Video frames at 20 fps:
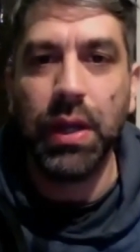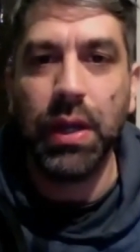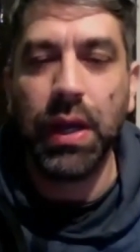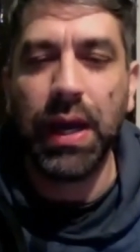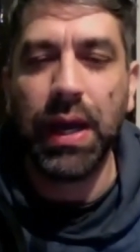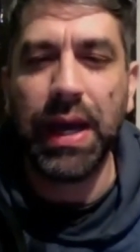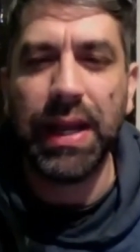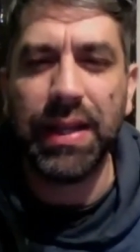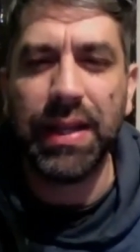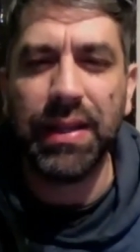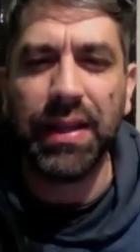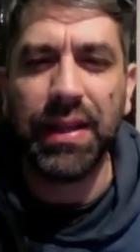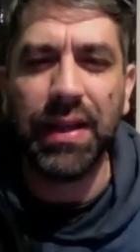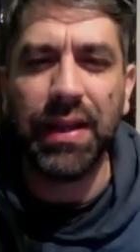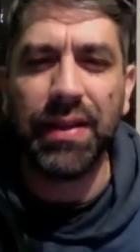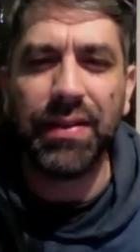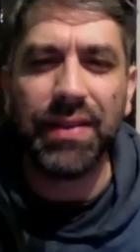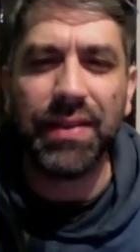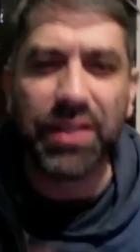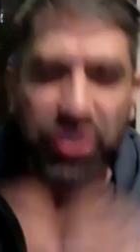and
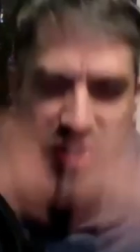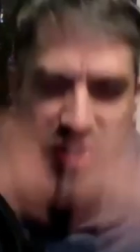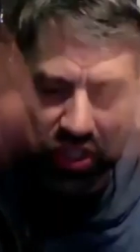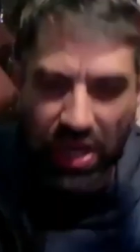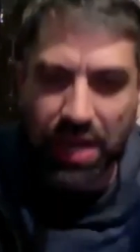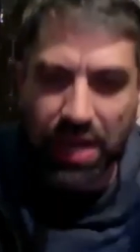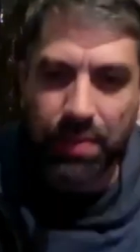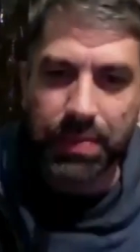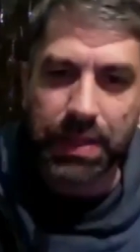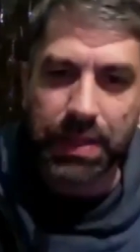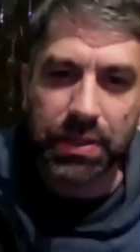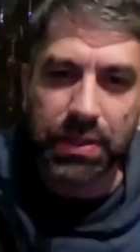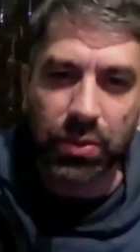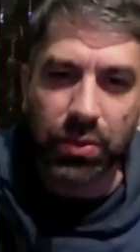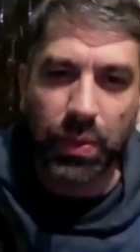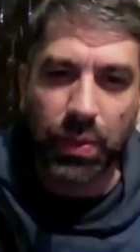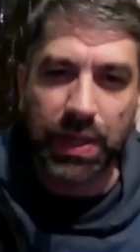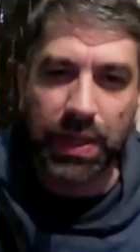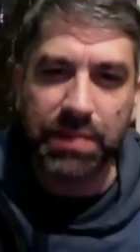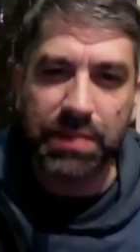that the shape is
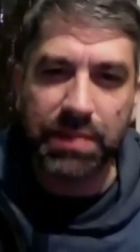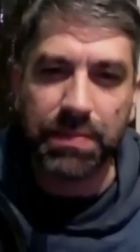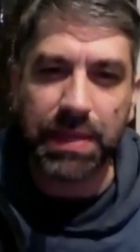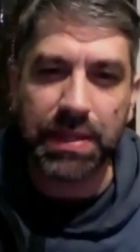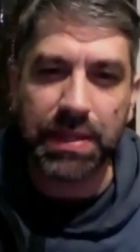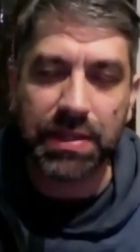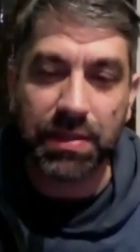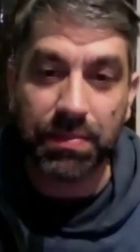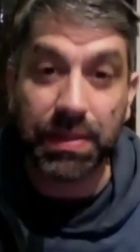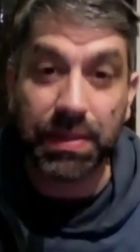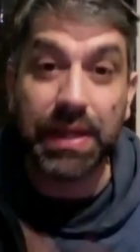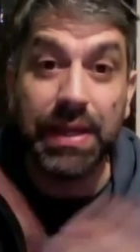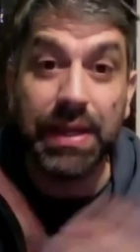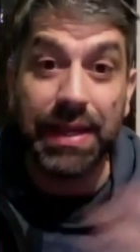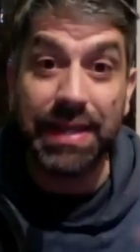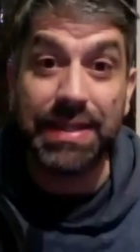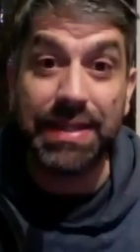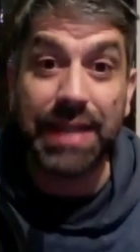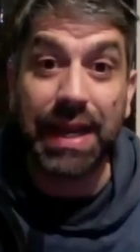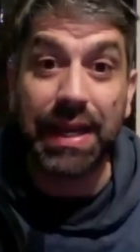always meant to be
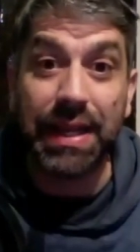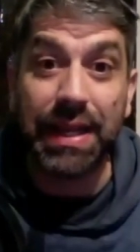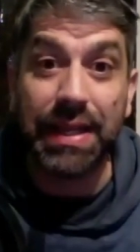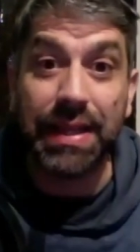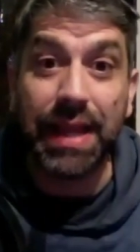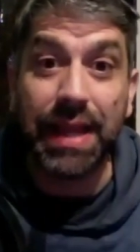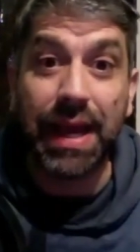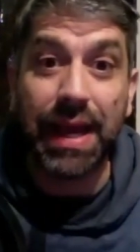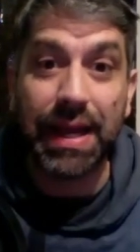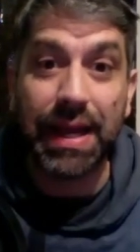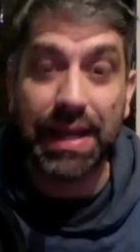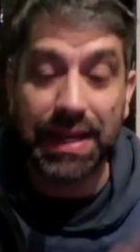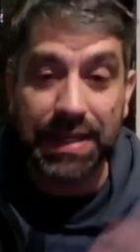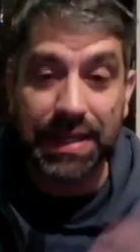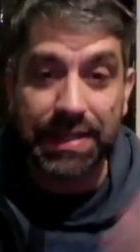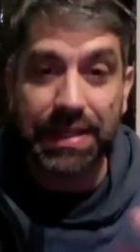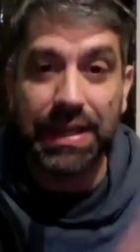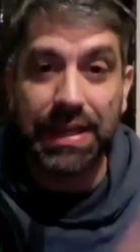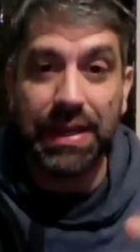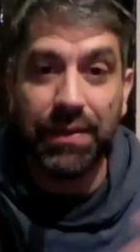exactly that
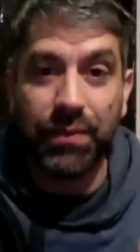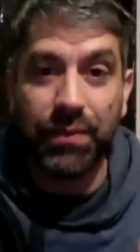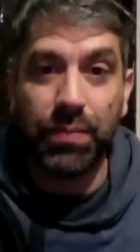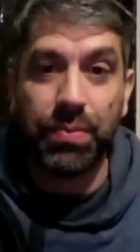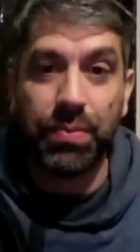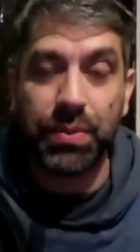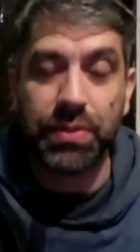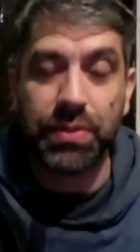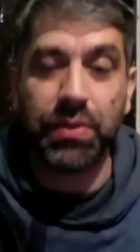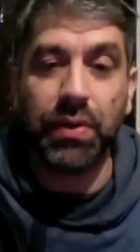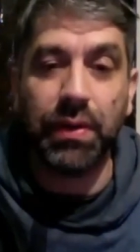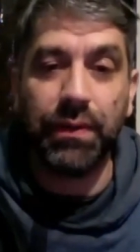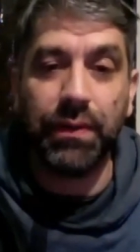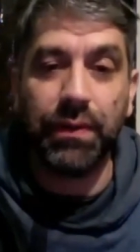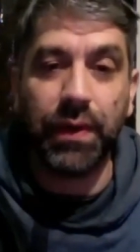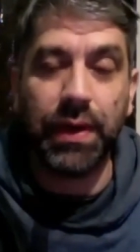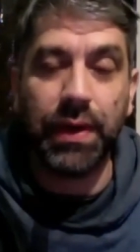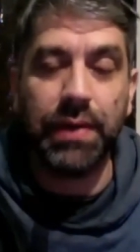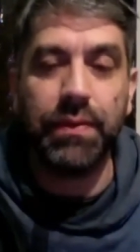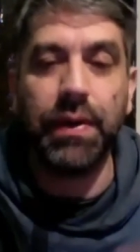it's evil
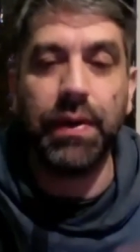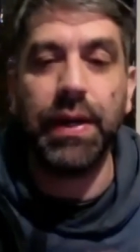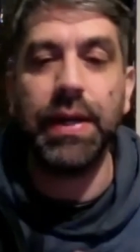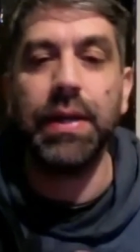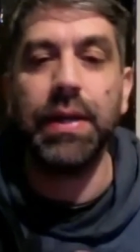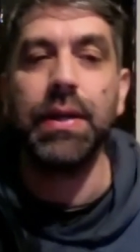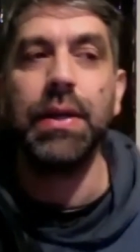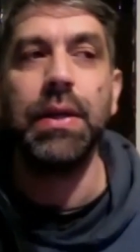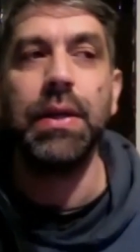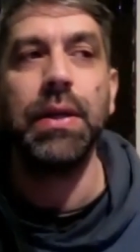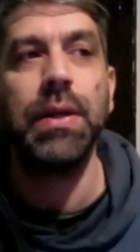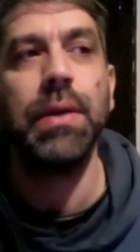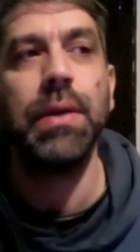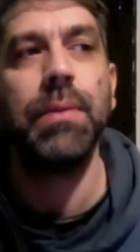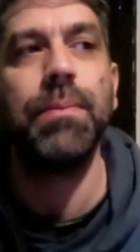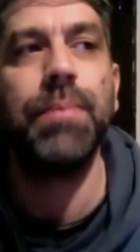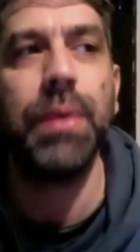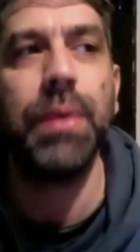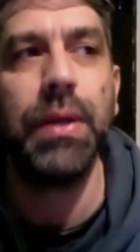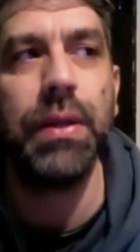personified right
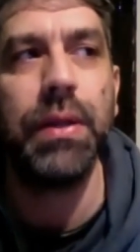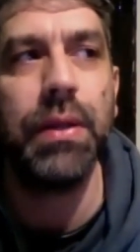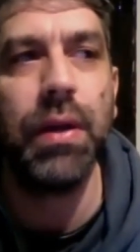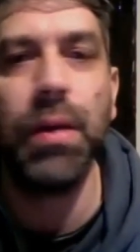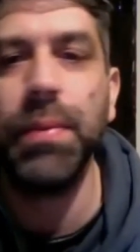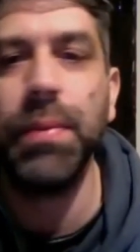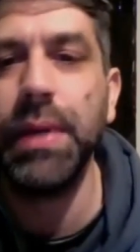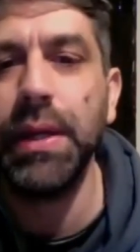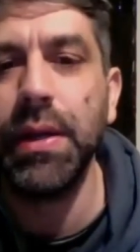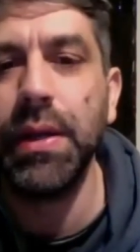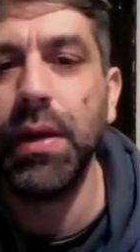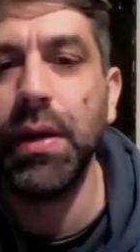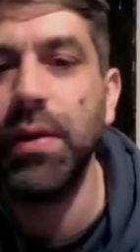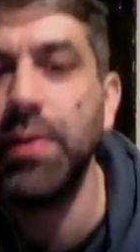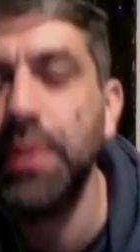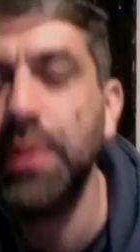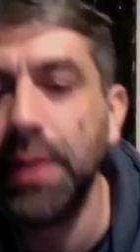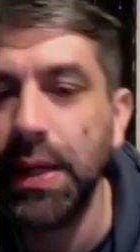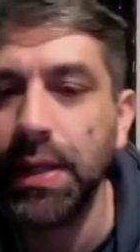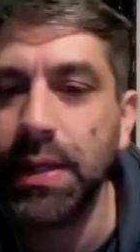but nobody
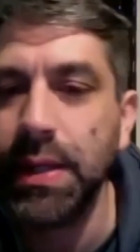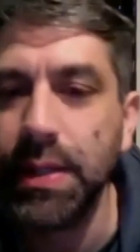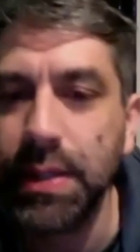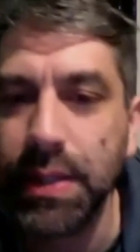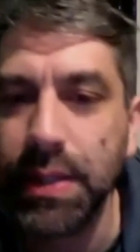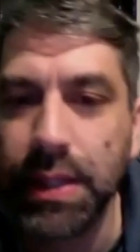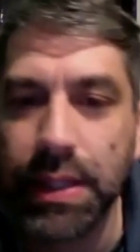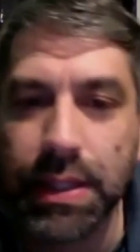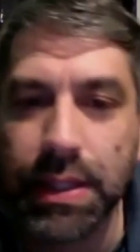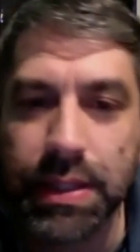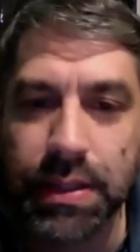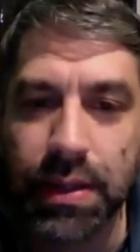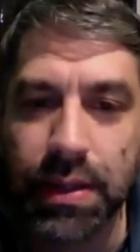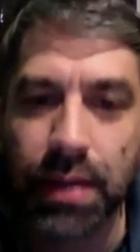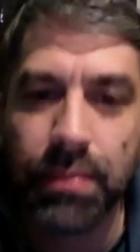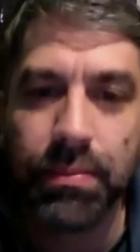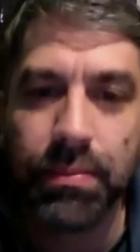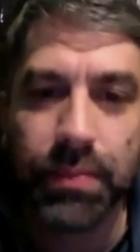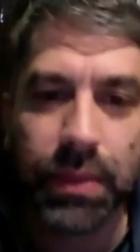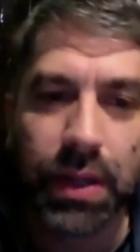goes there to see
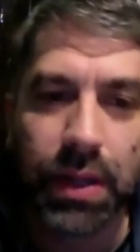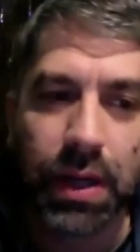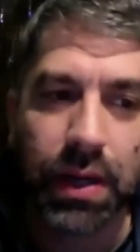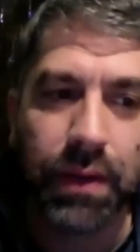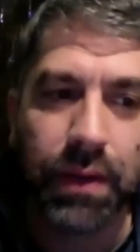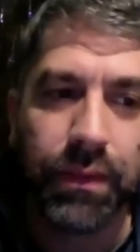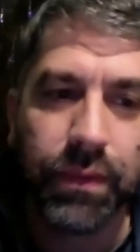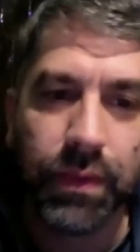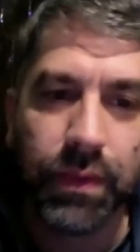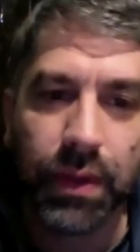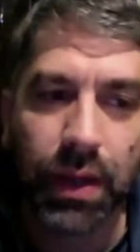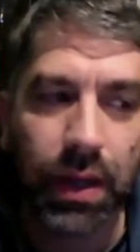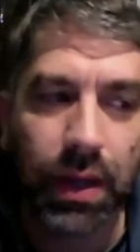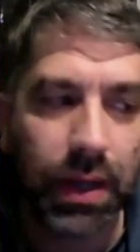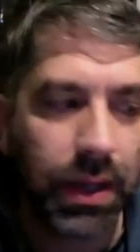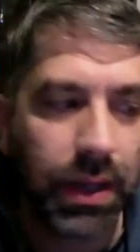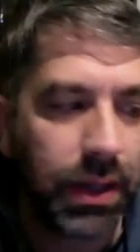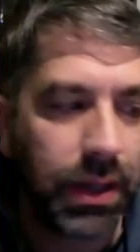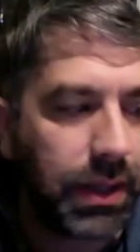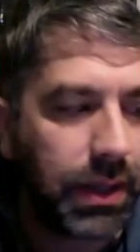some kind of
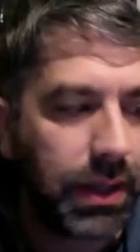uh,